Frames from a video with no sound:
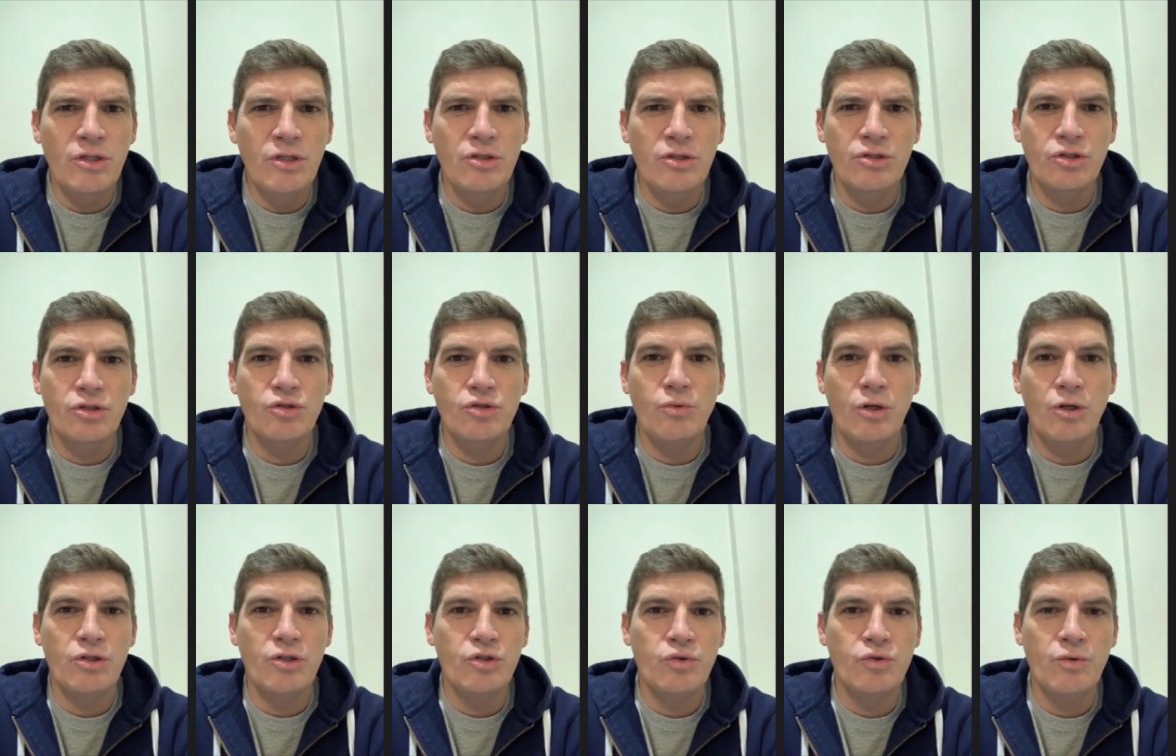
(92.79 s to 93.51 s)
You just
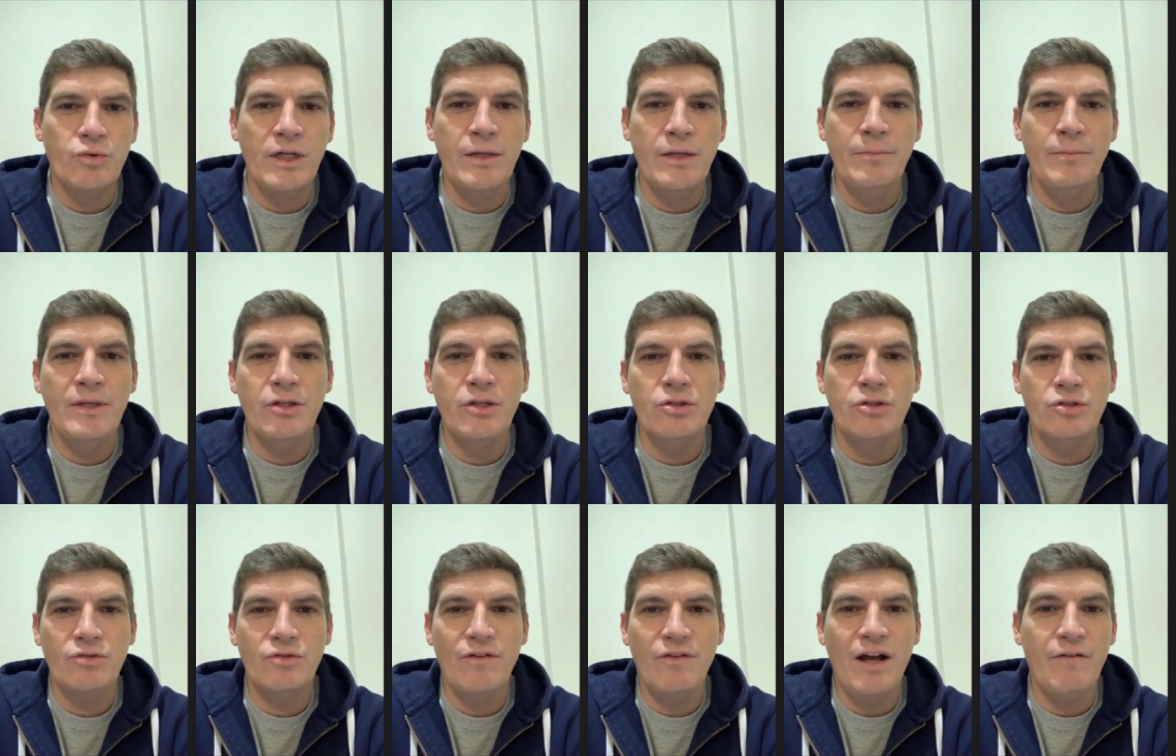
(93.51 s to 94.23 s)
want to swim and you
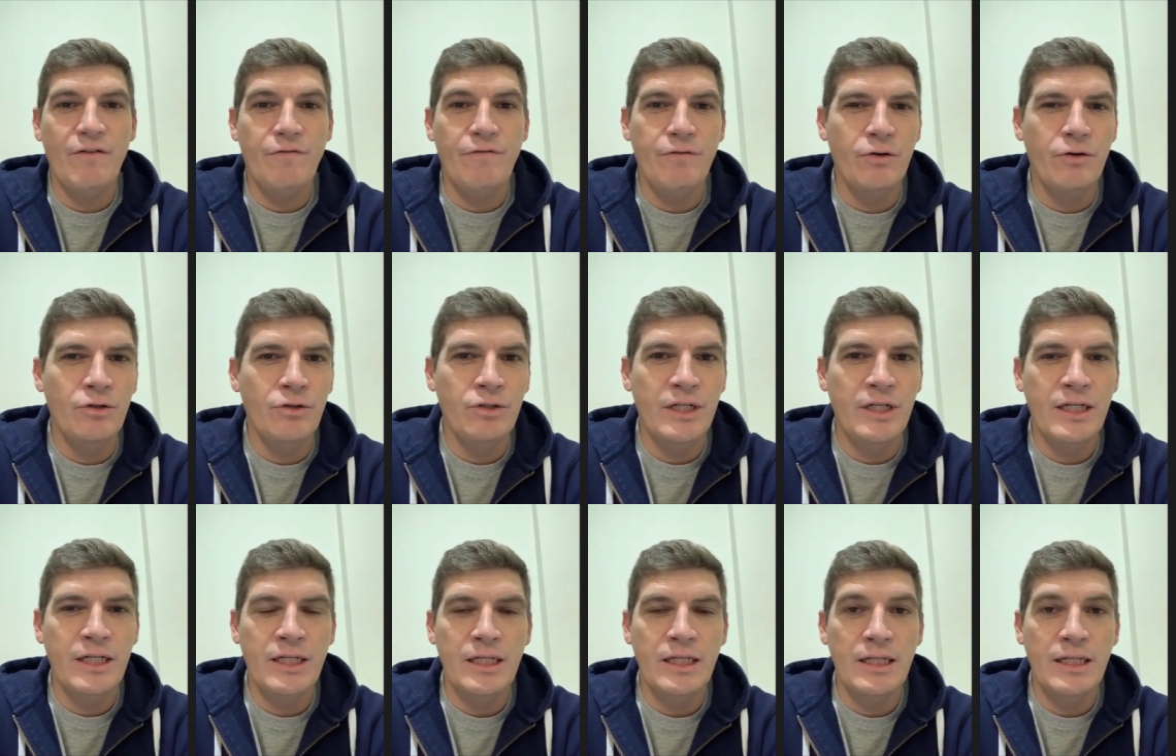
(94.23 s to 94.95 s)
just have fun,
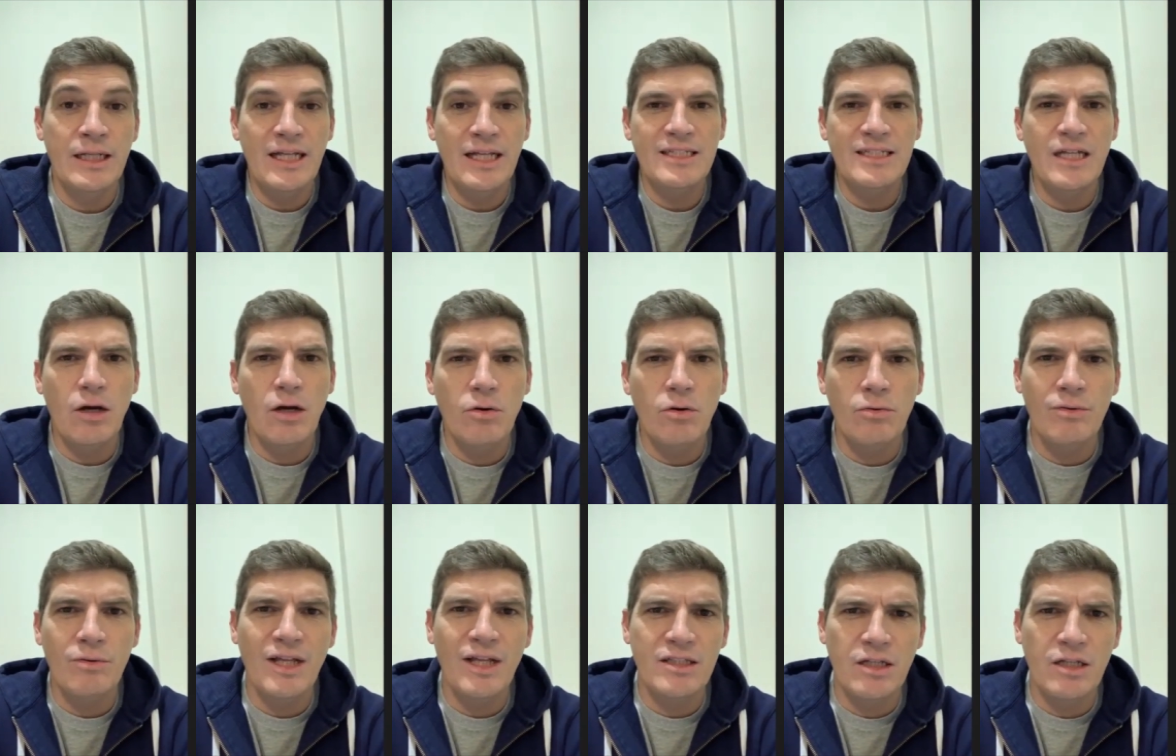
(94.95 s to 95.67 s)
and that's how
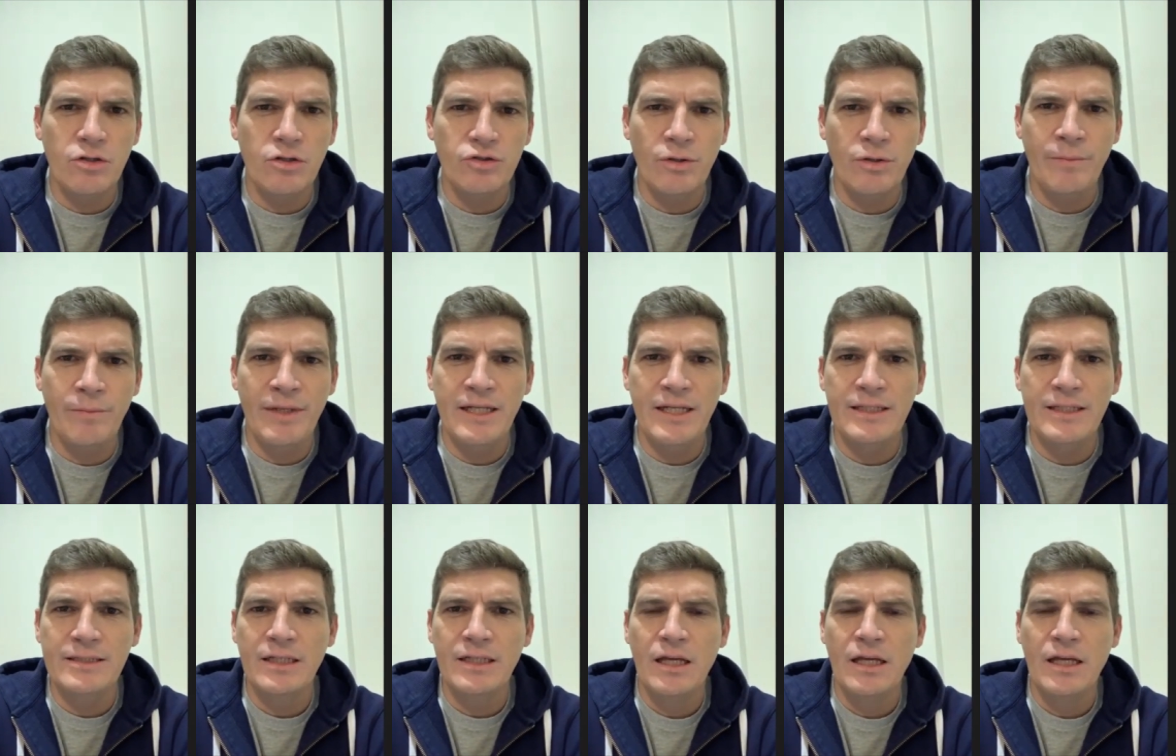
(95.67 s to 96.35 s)
that's how swimming is.